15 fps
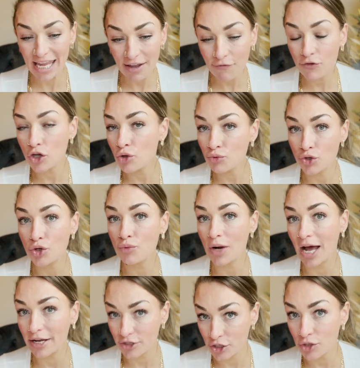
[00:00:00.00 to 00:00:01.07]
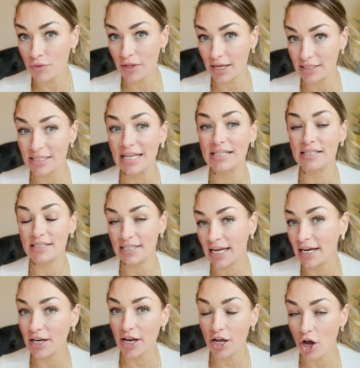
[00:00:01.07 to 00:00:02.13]
if you do not do this and
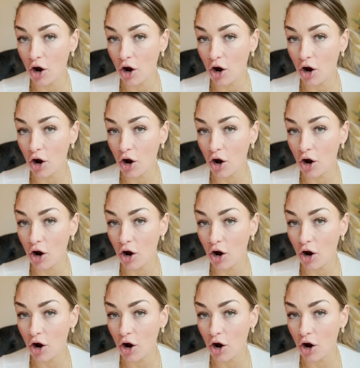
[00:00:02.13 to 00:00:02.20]
standing